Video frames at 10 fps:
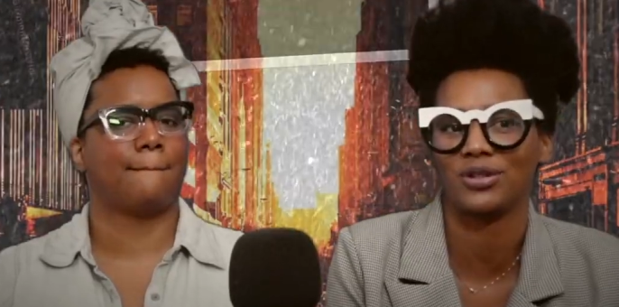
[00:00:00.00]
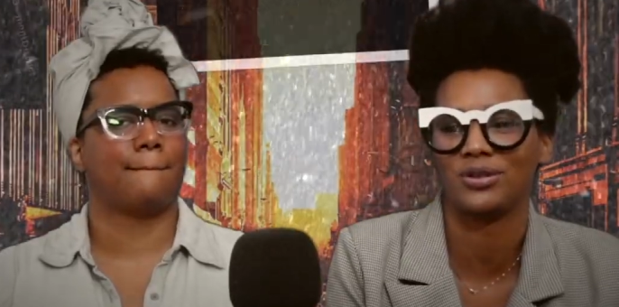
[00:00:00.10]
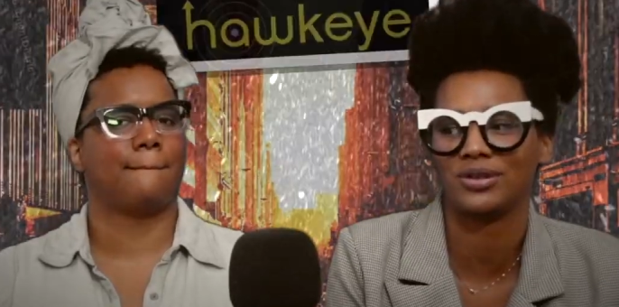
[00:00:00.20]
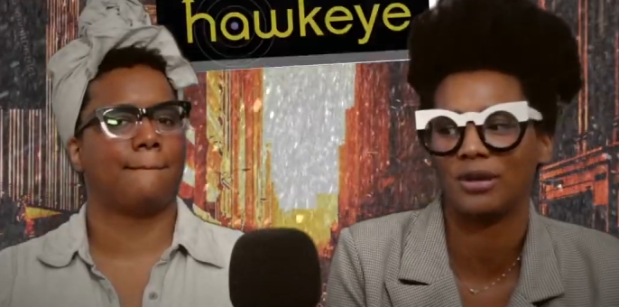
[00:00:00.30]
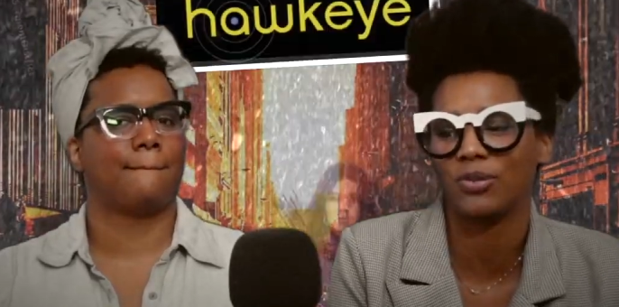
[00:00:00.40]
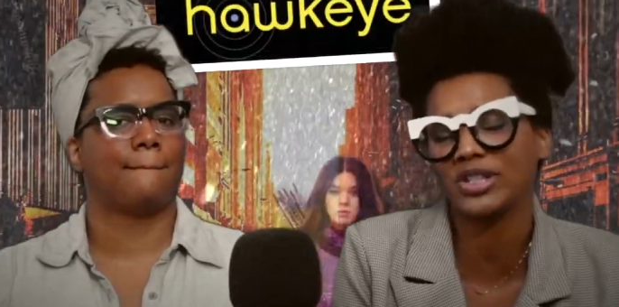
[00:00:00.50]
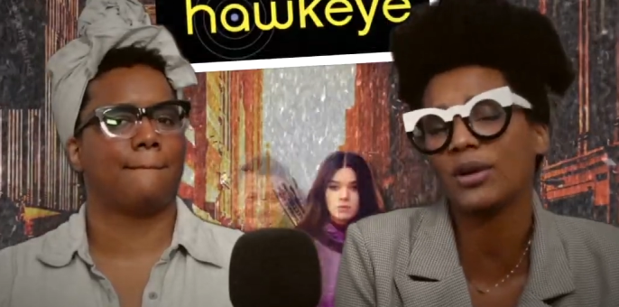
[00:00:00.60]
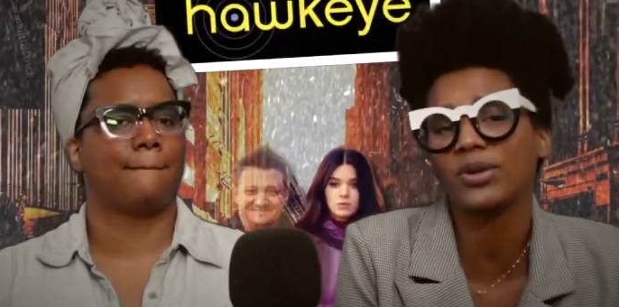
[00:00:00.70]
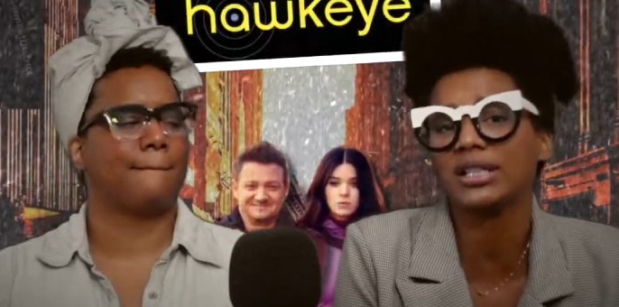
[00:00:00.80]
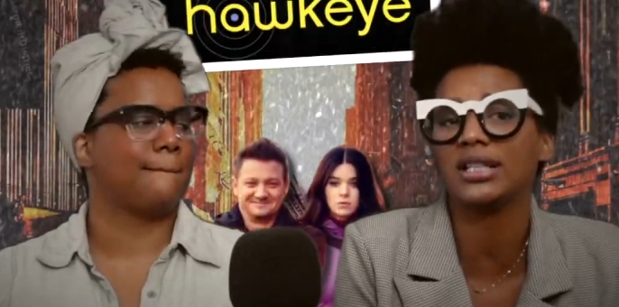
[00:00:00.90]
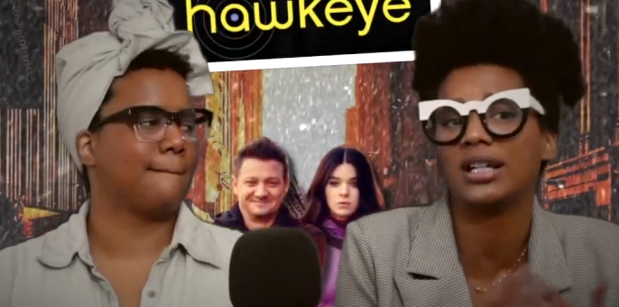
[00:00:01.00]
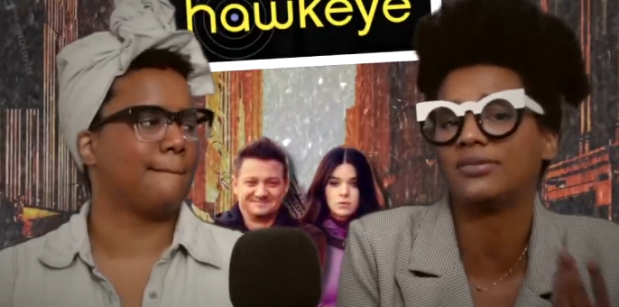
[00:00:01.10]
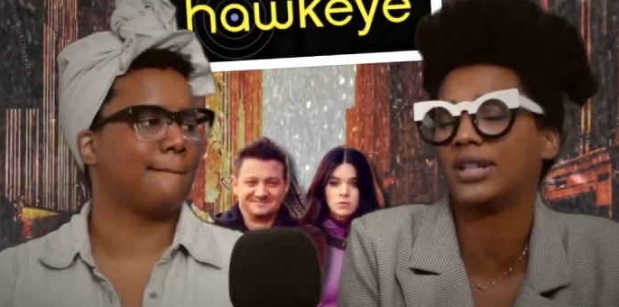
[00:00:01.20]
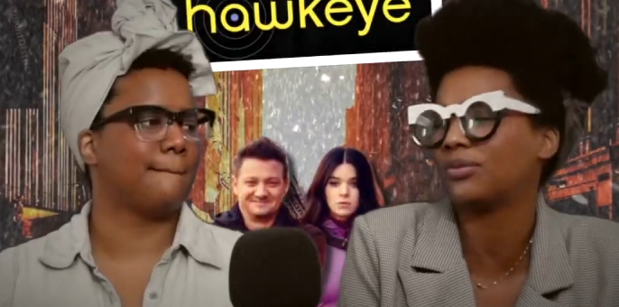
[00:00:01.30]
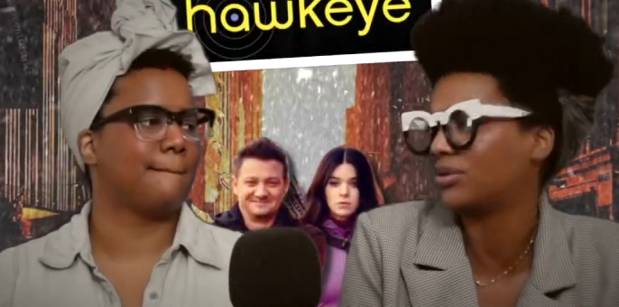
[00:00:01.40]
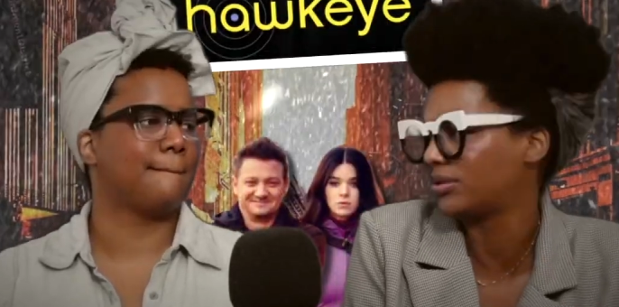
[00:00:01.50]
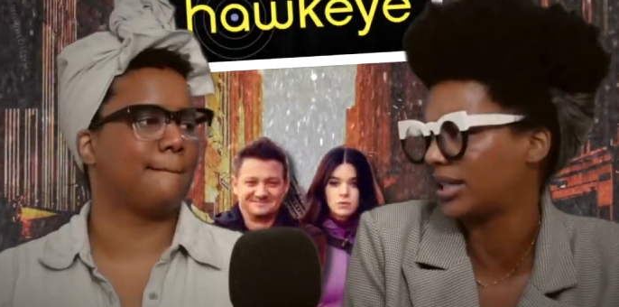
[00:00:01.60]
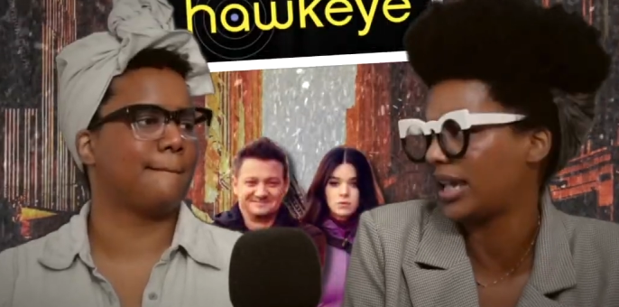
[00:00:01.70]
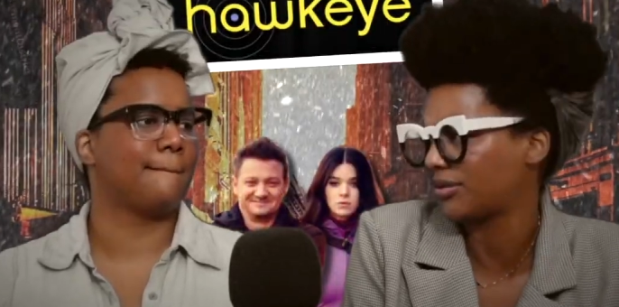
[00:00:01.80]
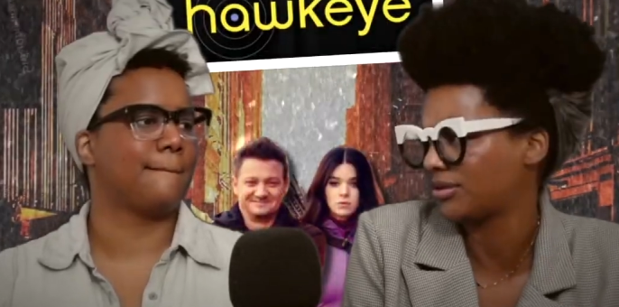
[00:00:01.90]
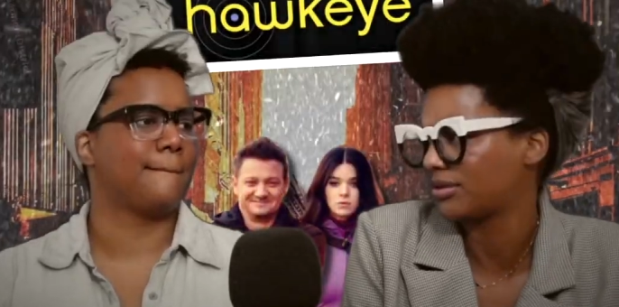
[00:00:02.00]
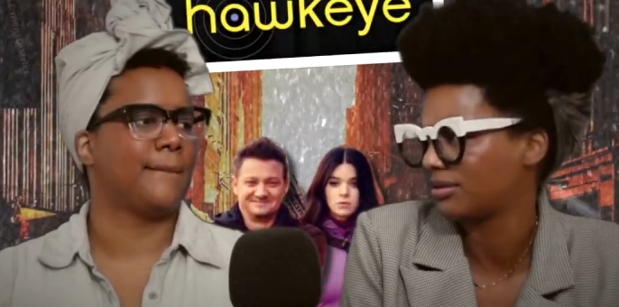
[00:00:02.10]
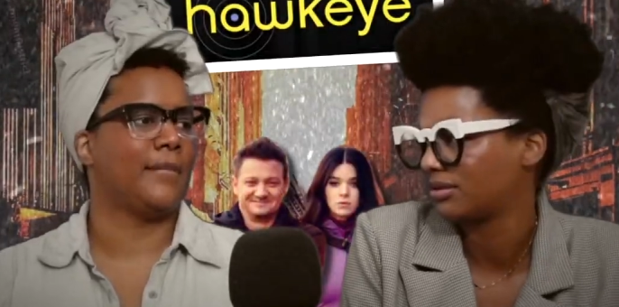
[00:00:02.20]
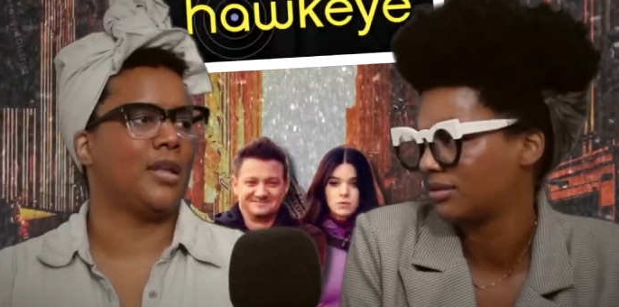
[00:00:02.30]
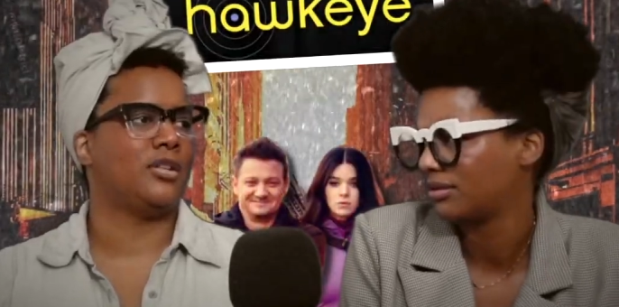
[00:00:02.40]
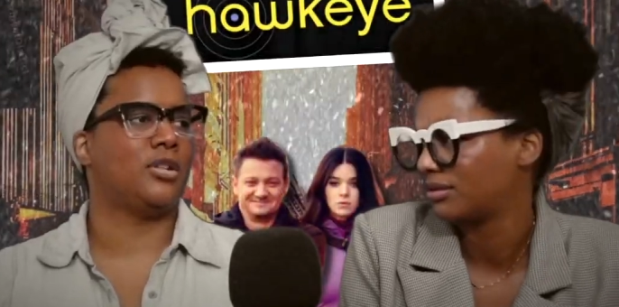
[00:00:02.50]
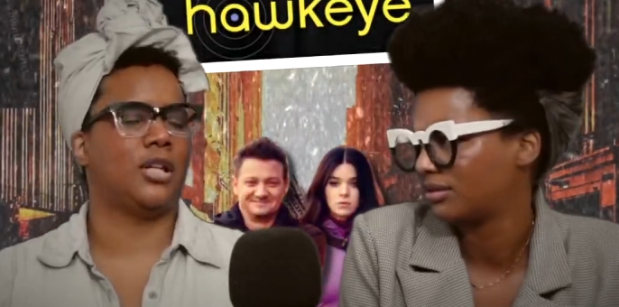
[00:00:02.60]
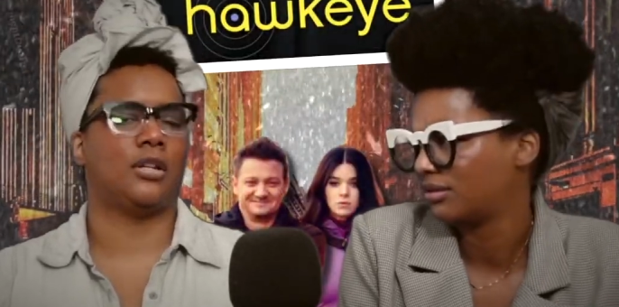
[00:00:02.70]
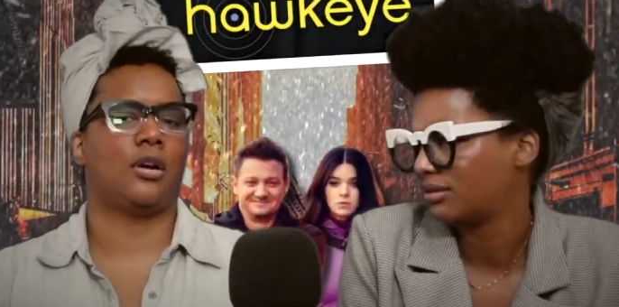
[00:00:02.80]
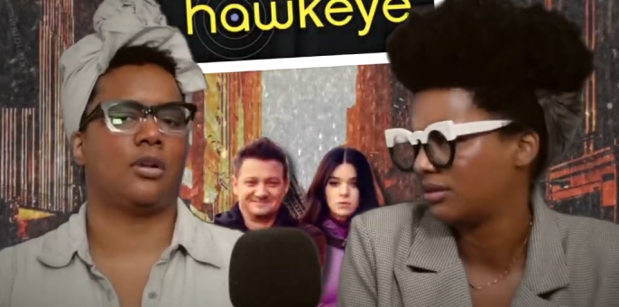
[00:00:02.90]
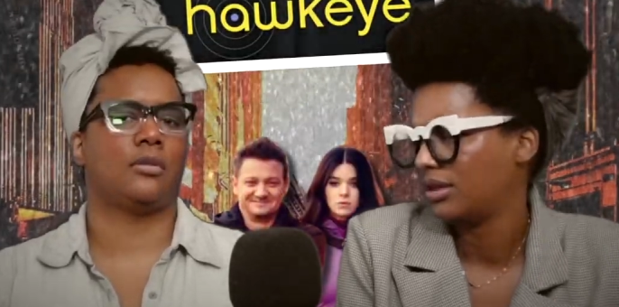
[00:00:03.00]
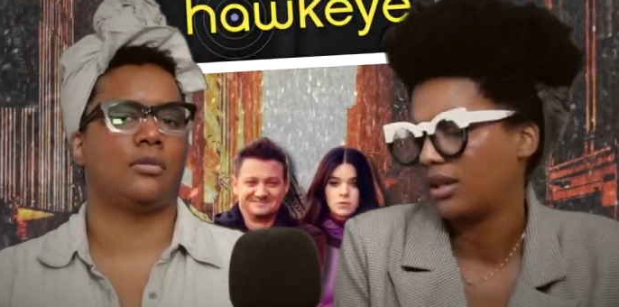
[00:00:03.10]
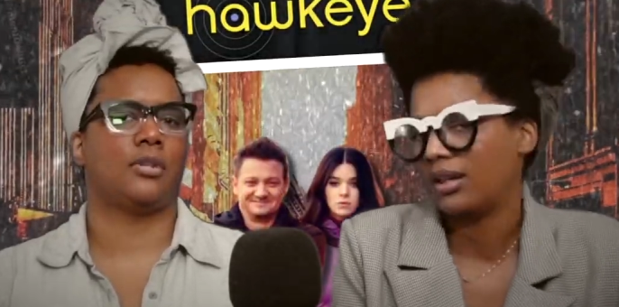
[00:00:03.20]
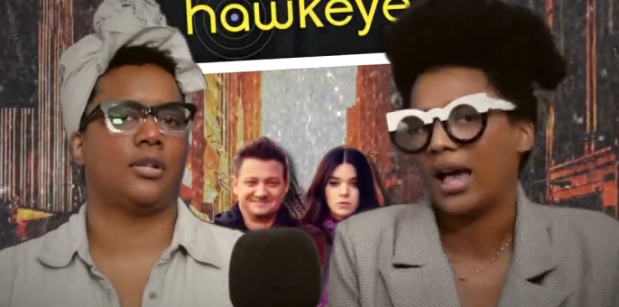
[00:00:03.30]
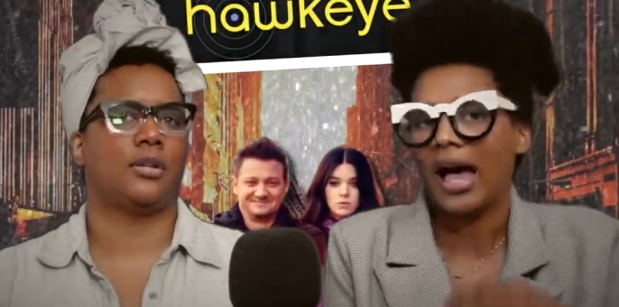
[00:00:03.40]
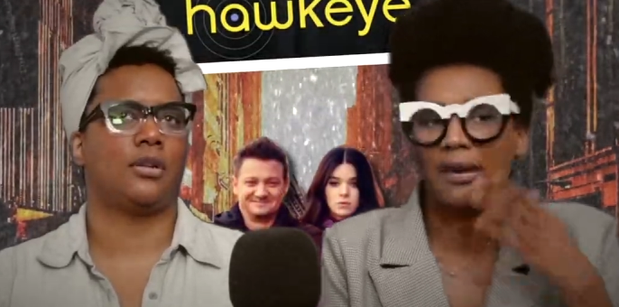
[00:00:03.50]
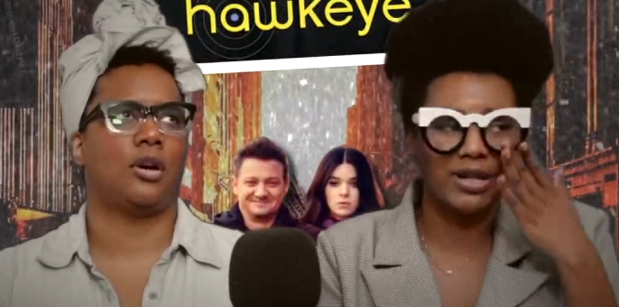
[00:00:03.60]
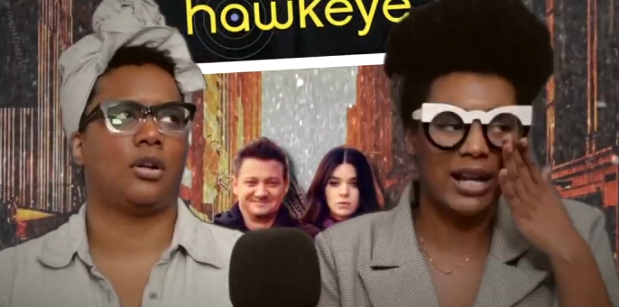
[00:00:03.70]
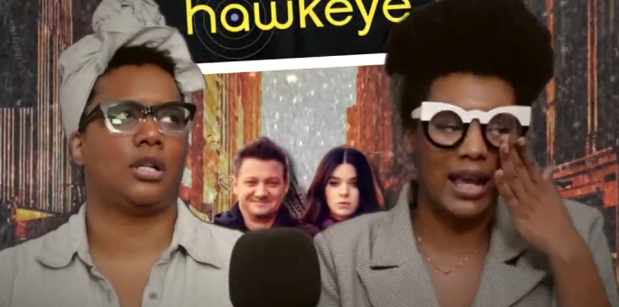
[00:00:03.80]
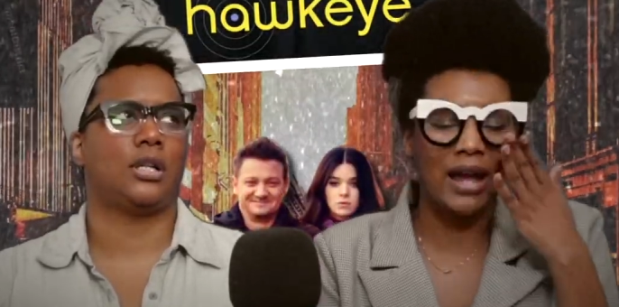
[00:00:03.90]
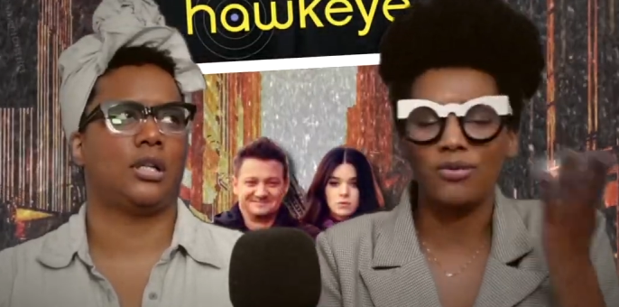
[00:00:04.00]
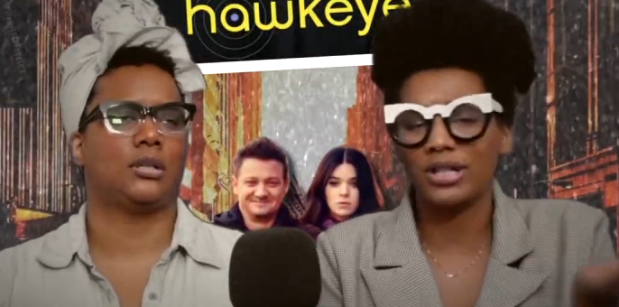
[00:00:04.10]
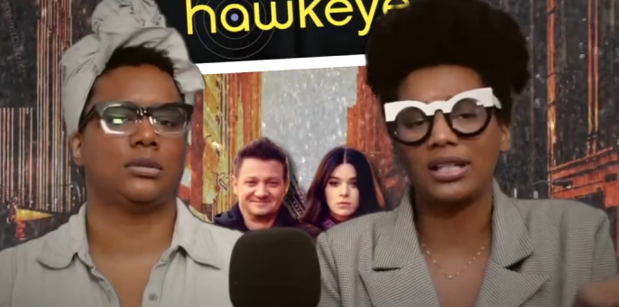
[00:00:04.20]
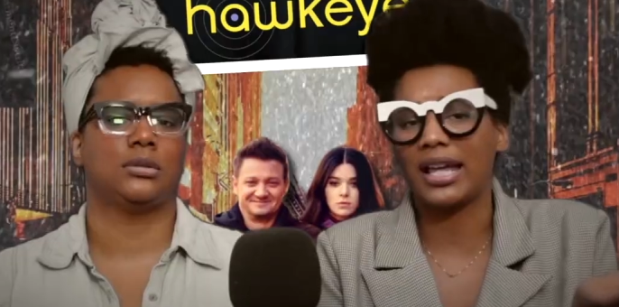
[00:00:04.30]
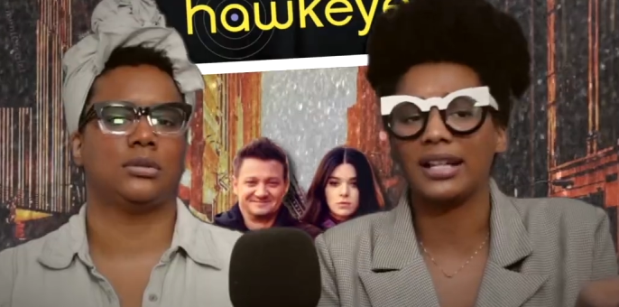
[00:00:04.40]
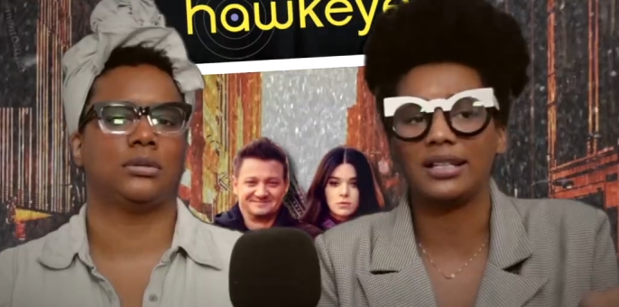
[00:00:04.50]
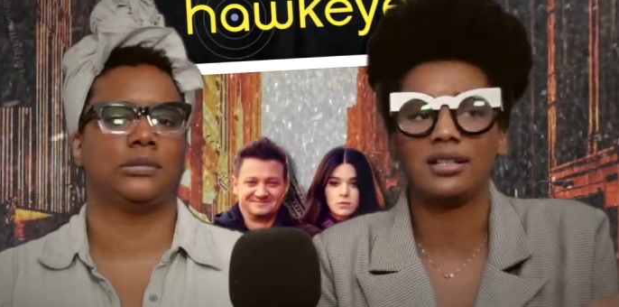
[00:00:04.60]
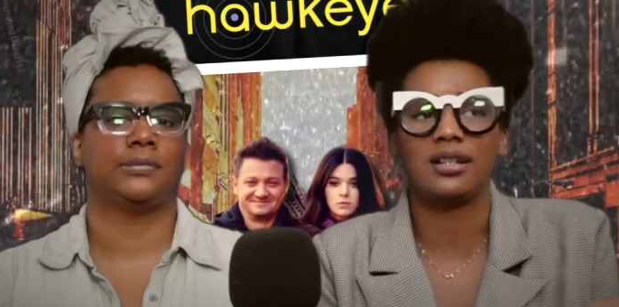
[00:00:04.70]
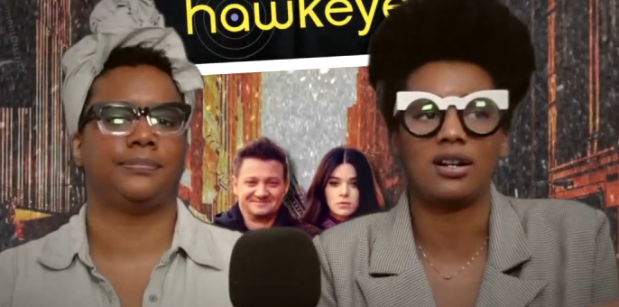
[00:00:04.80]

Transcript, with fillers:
Speaker 1: shows up, which I really love that. Who's that actress?
Speaker 2: Linda. I mean,
Speaker 1: I really like Linda